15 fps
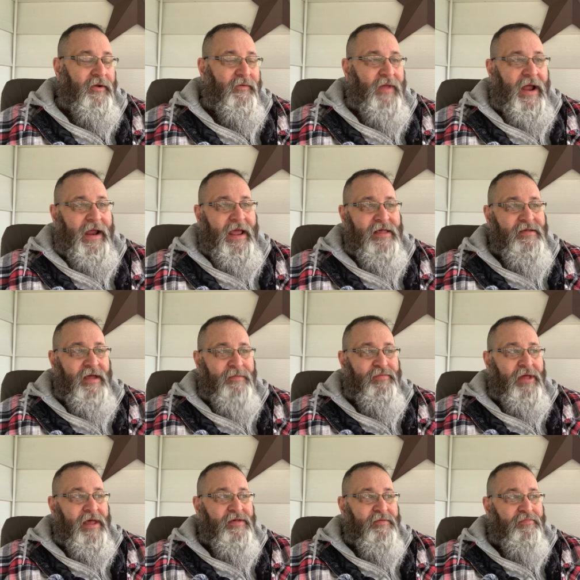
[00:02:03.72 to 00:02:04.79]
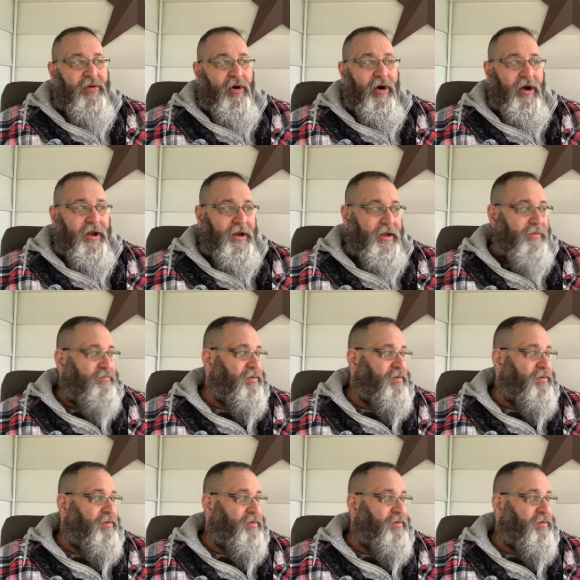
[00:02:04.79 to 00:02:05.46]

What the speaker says: I guess that plays a part in it.